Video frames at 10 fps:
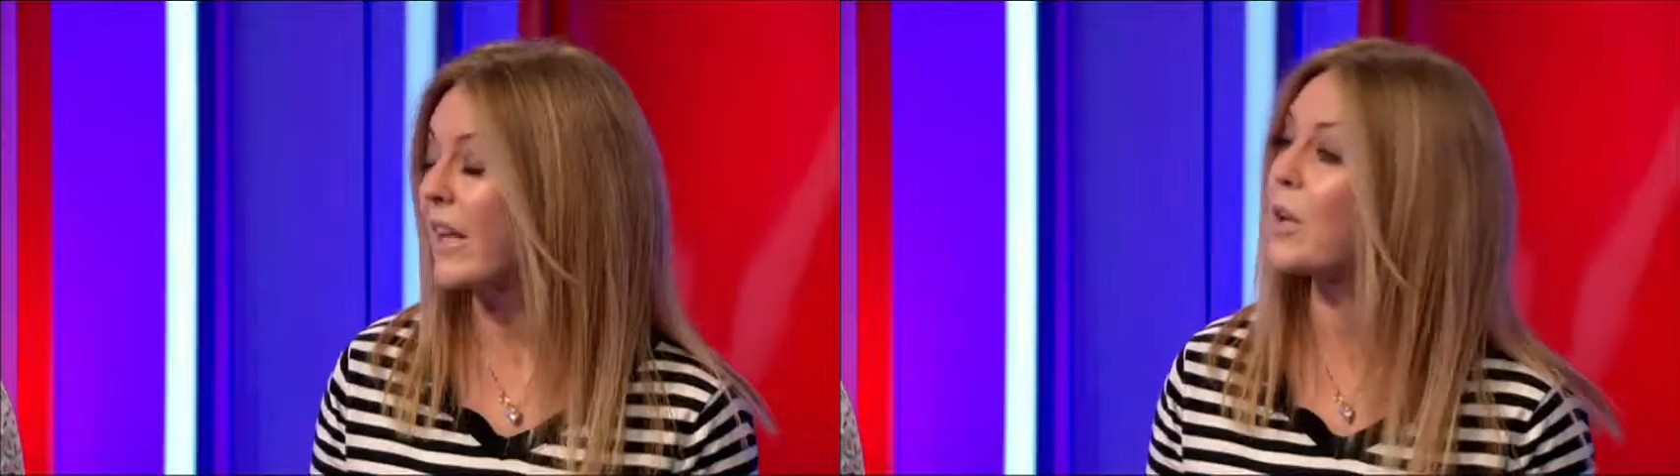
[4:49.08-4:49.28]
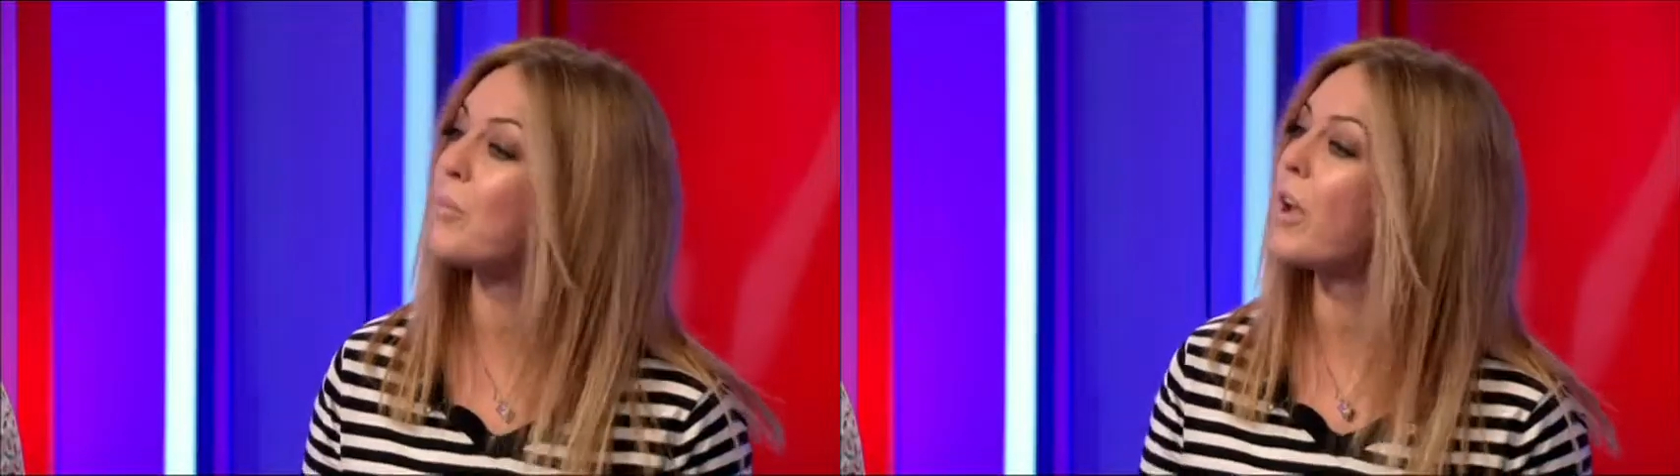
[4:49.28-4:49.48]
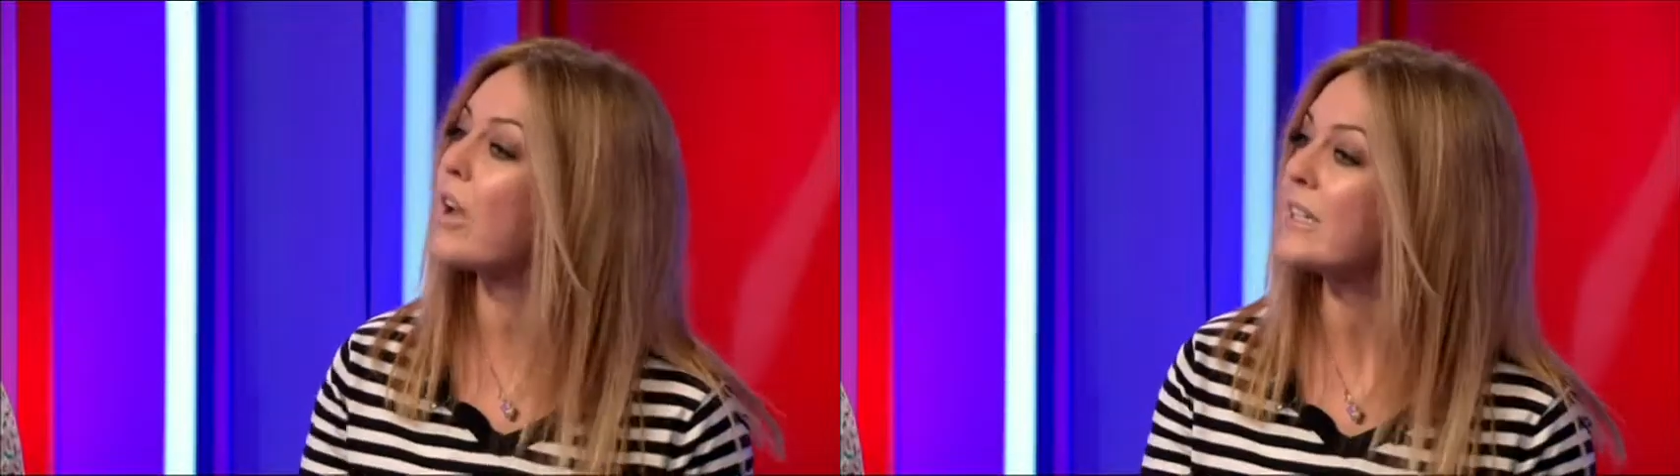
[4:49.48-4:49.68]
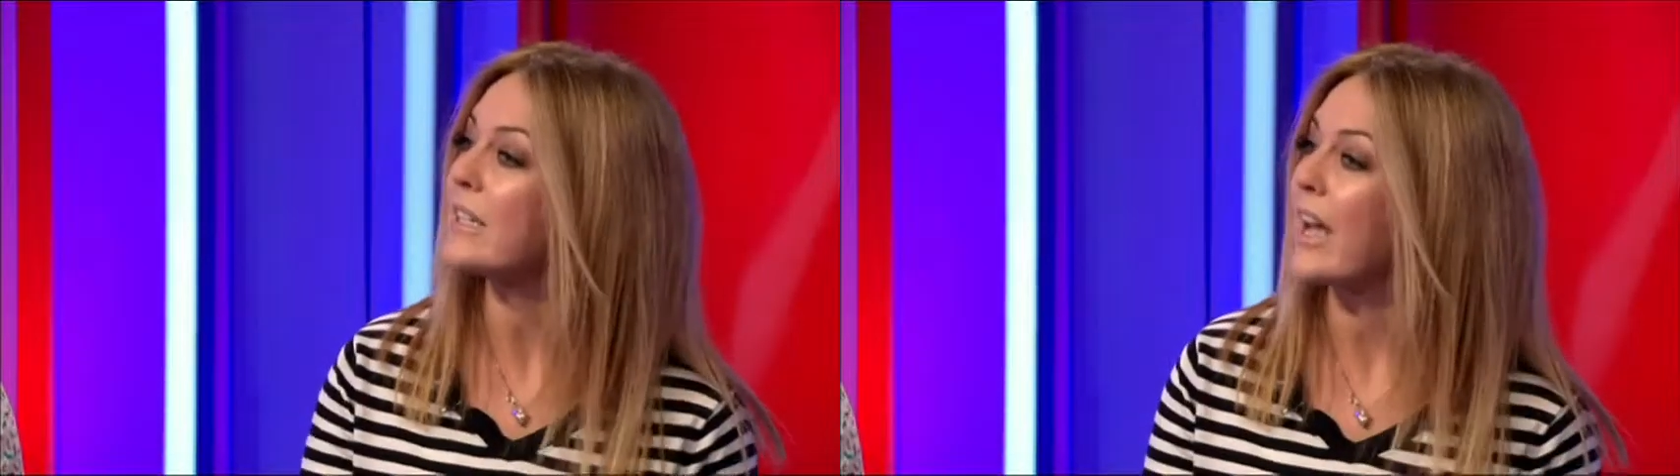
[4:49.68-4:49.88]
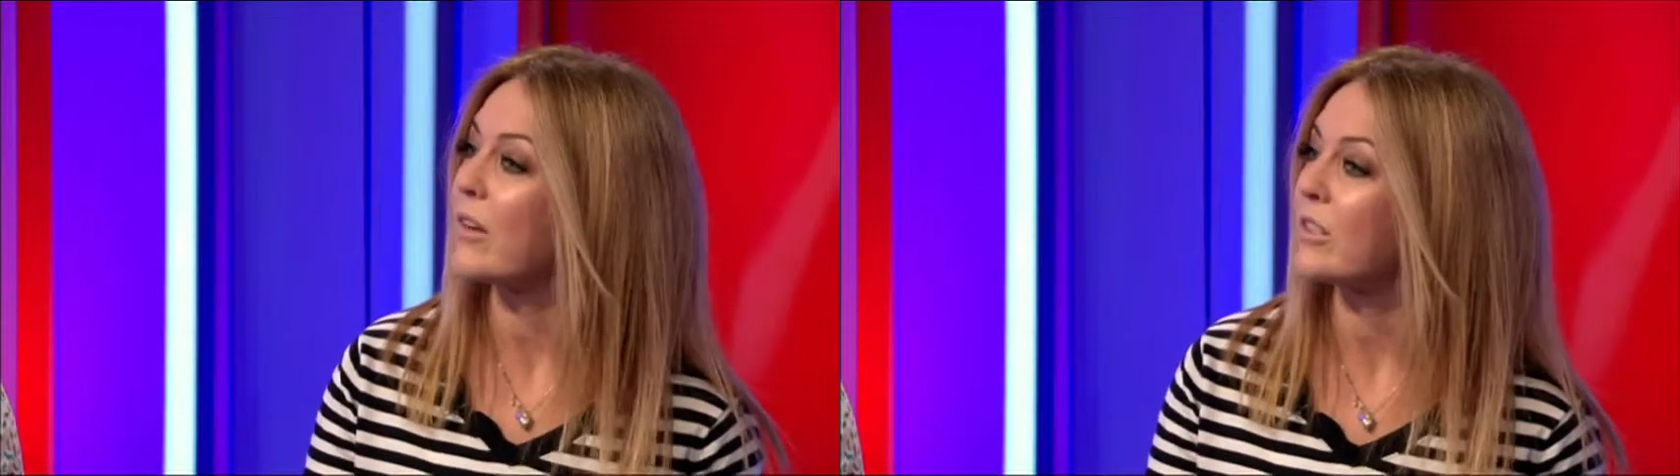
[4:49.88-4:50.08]
can apply
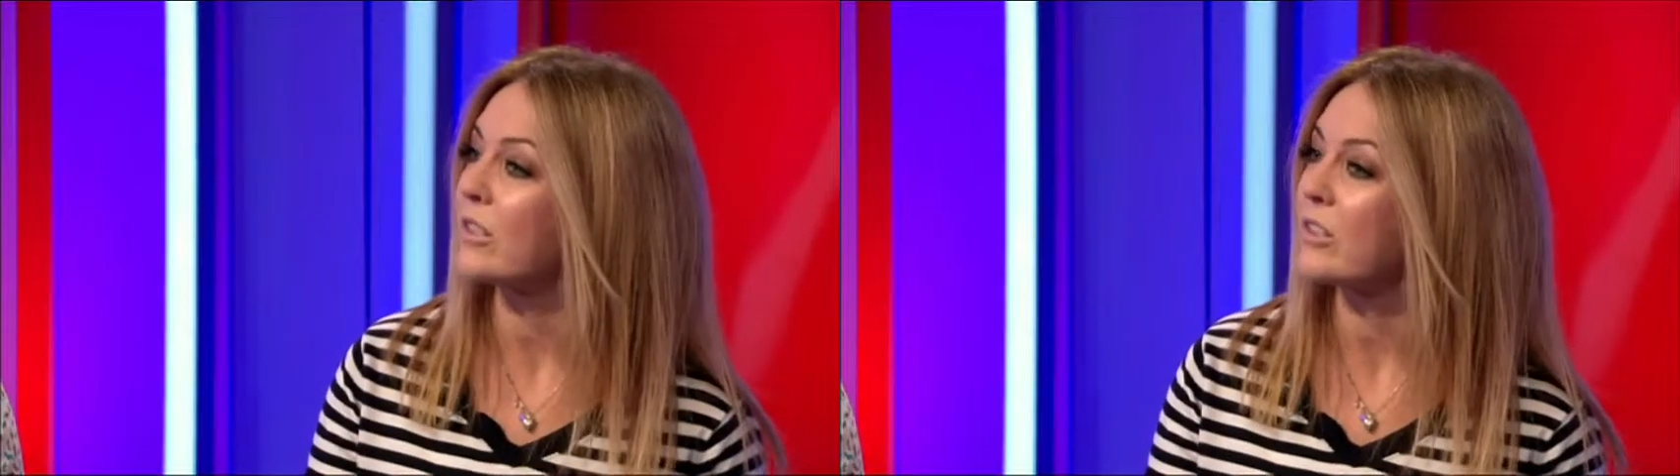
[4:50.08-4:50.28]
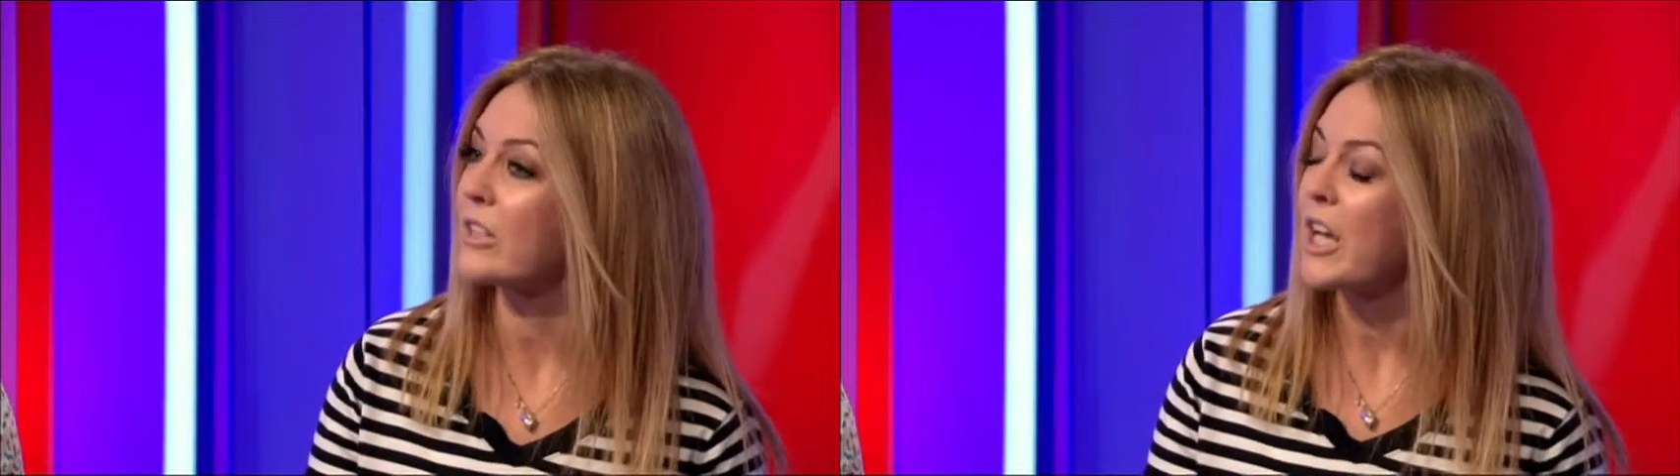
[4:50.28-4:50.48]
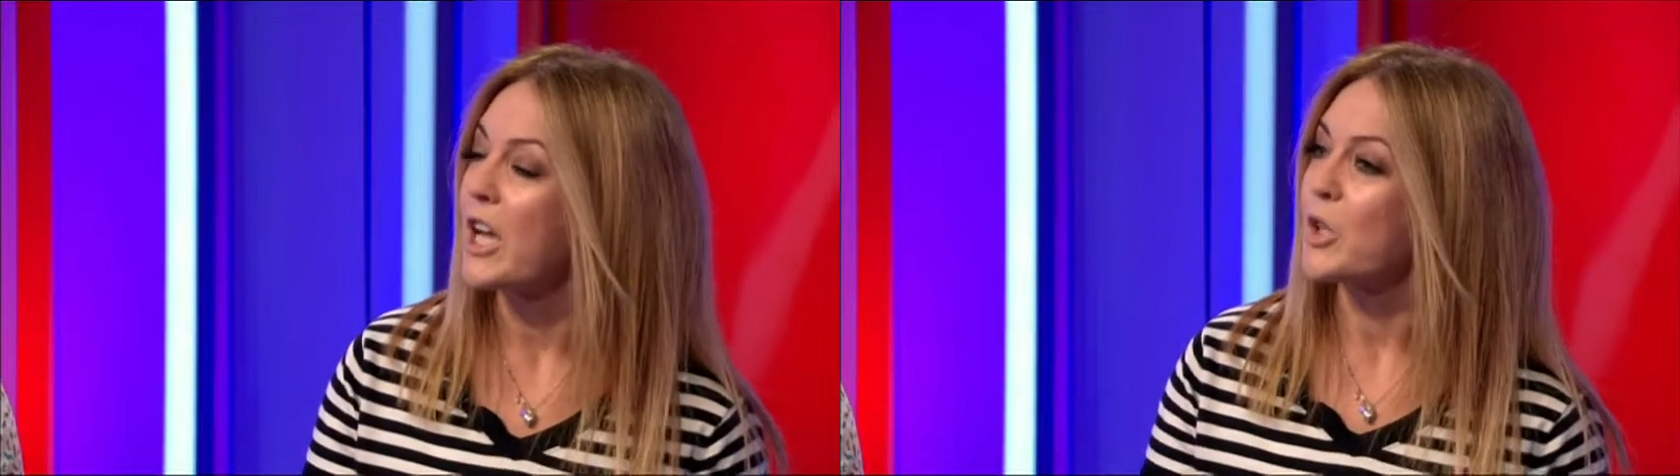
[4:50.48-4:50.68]
to councils